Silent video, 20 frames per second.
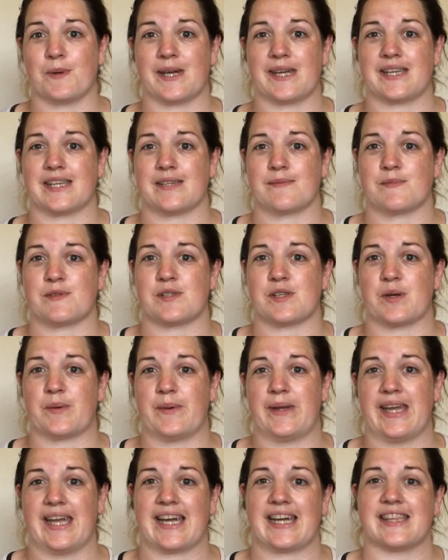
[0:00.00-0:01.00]
My name's
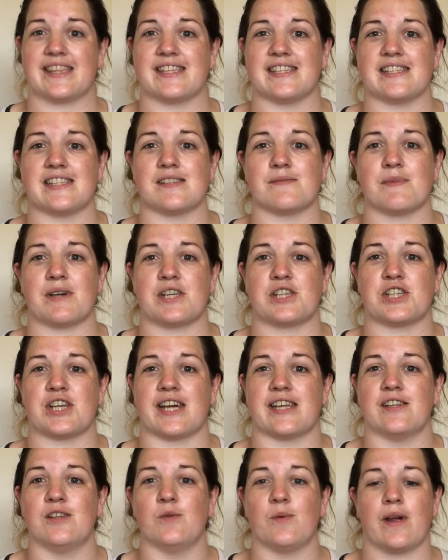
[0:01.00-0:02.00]
Zoe and this is my
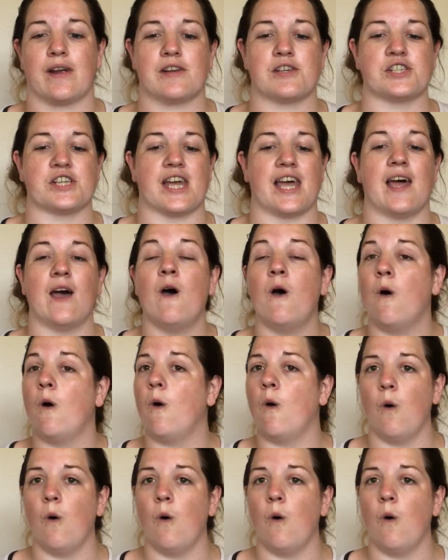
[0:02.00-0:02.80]
channel where I share